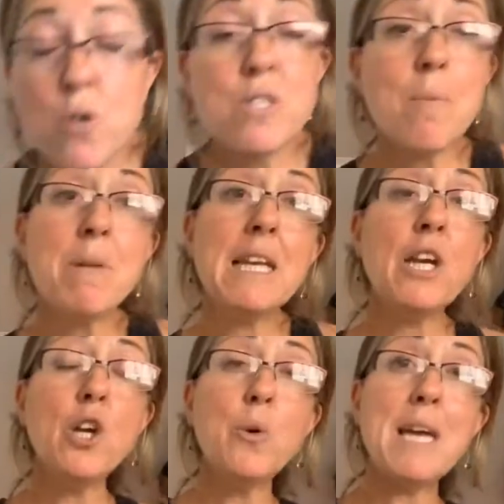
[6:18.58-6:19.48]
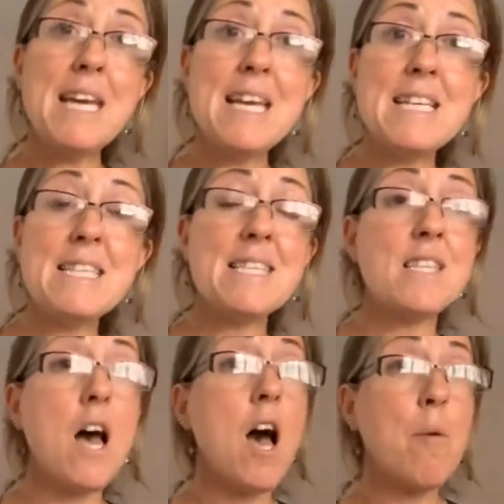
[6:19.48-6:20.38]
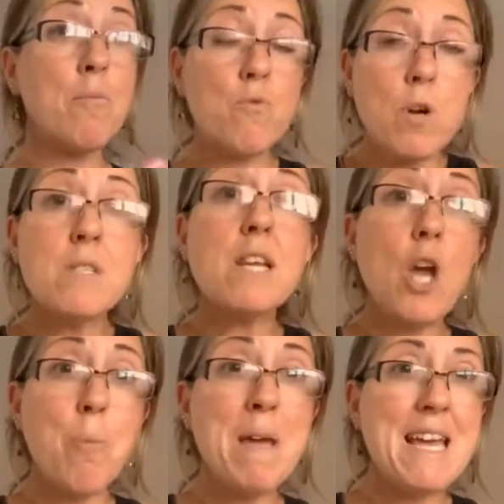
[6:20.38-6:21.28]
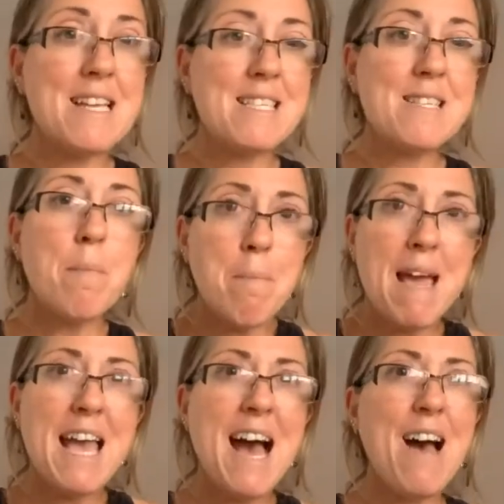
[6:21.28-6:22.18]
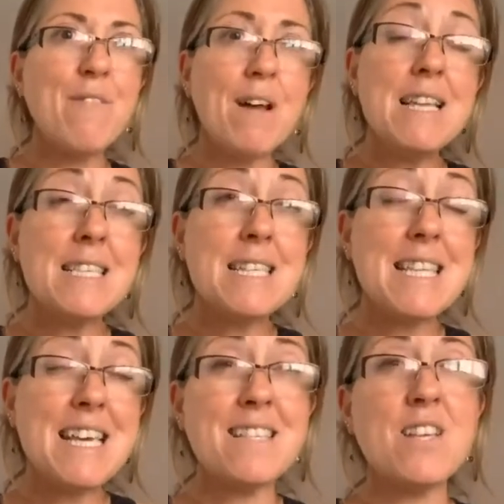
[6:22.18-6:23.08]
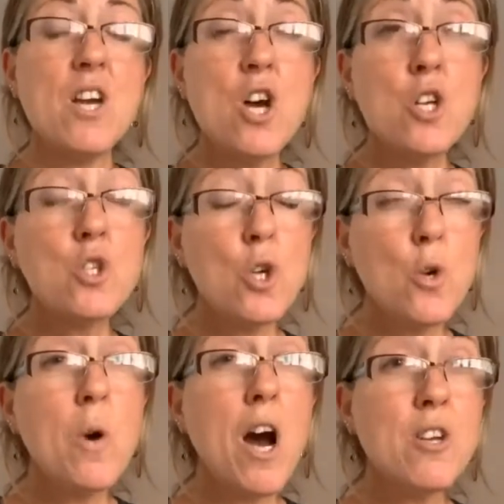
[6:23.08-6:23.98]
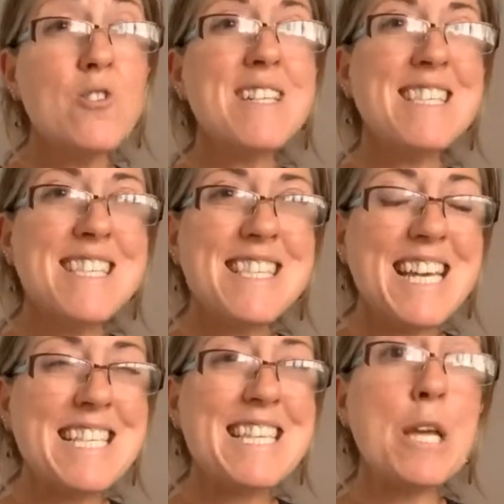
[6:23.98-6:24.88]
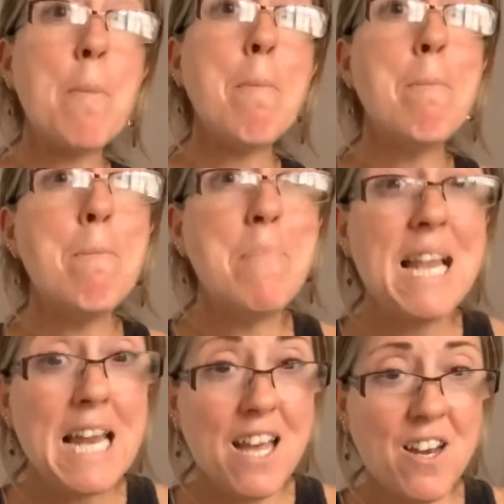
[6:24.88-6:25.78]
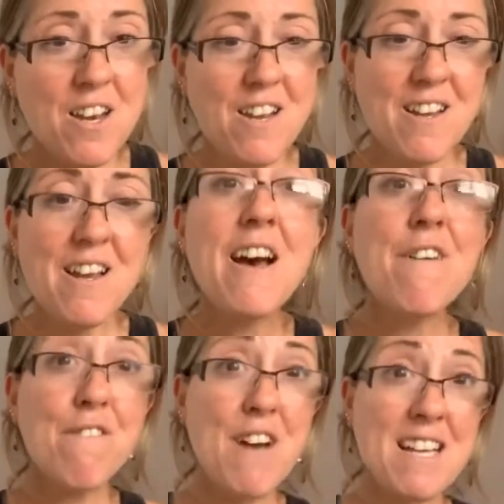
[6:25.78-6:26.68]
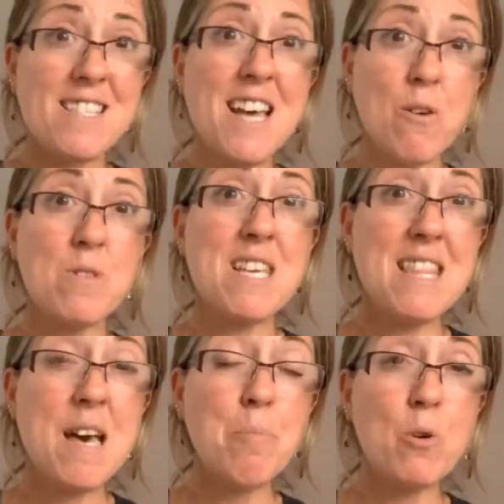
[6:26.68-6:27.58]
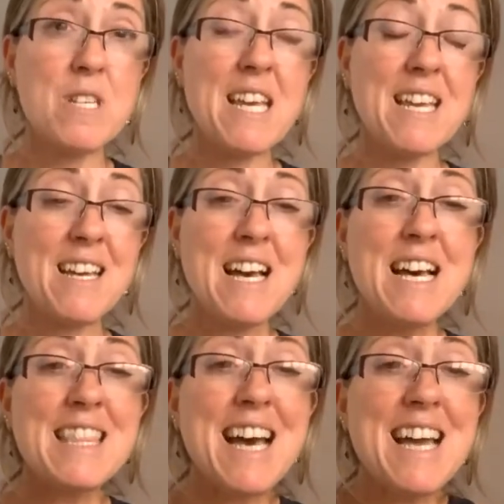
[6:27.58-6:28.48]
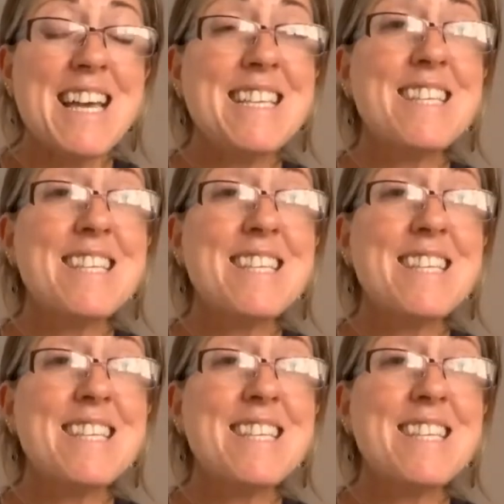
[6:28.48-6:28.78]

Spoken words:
somebody who is grossly obese may have, now listen to this, 260 billion fat cells in their body. That is,